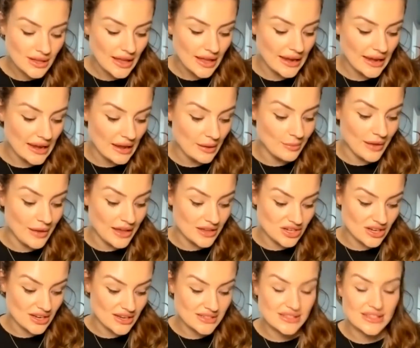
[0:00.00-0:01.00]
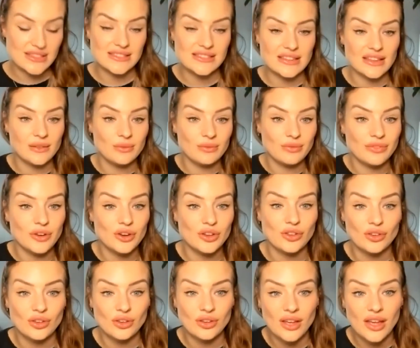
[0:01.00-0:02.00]
and I imagine it's the same for
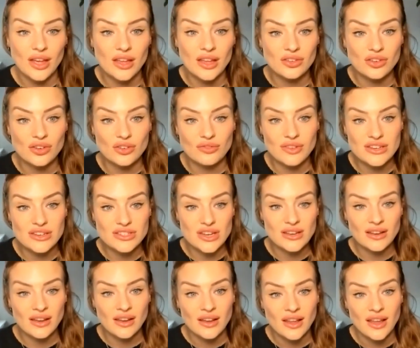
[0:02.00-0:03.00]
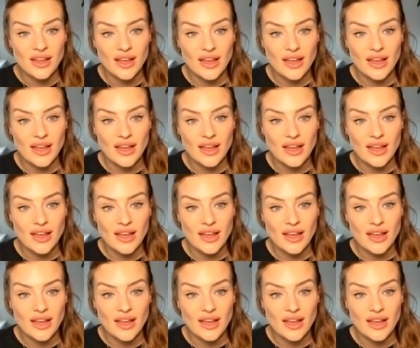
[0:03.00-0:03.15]
you in your region.